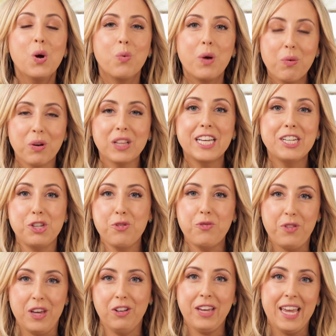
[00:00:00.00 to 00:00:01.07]
we really do
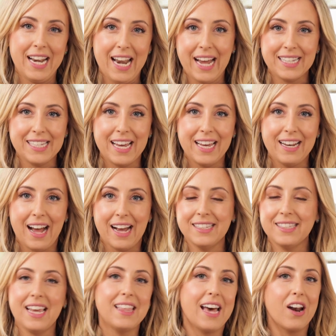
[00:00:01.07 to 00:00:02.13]
feel connected. I
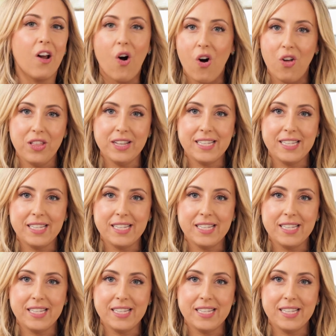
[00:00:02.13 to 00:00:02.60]
say that all the